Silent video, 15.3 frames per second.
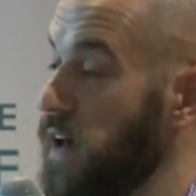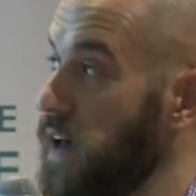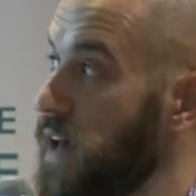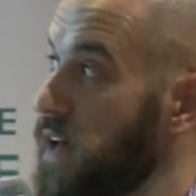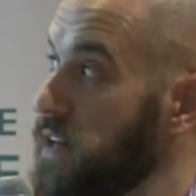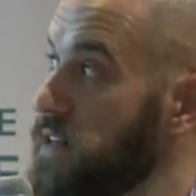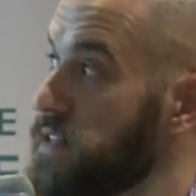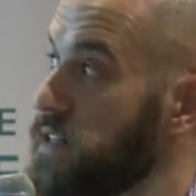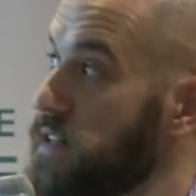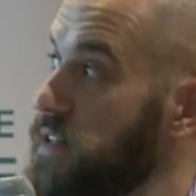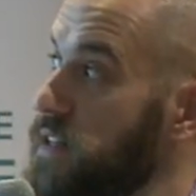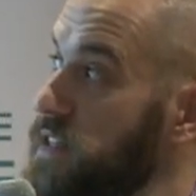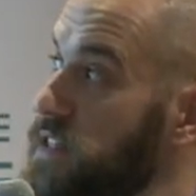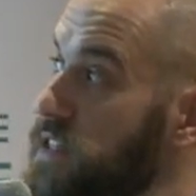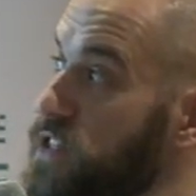And
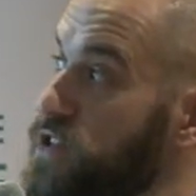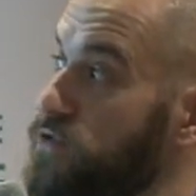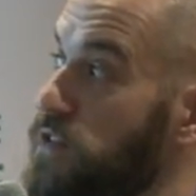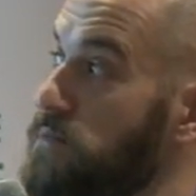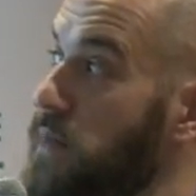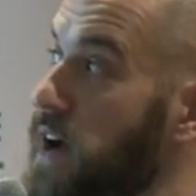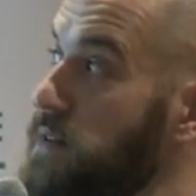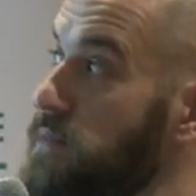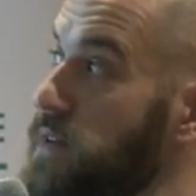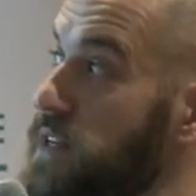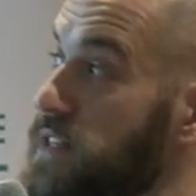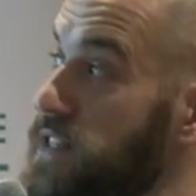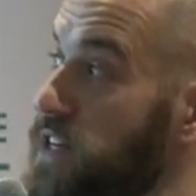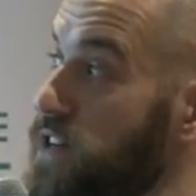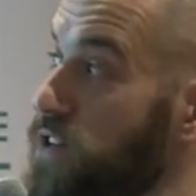this is to remind me
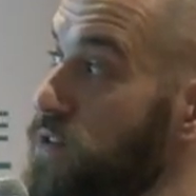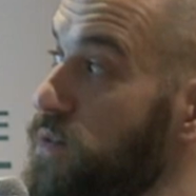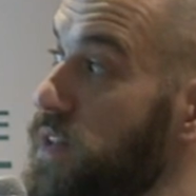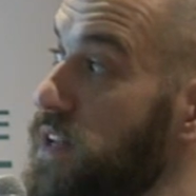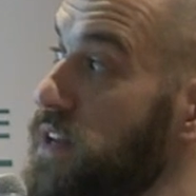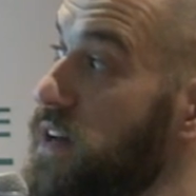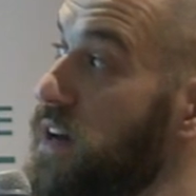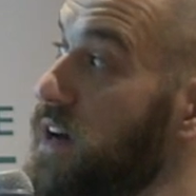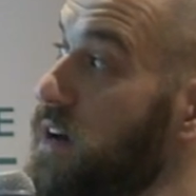to tell you that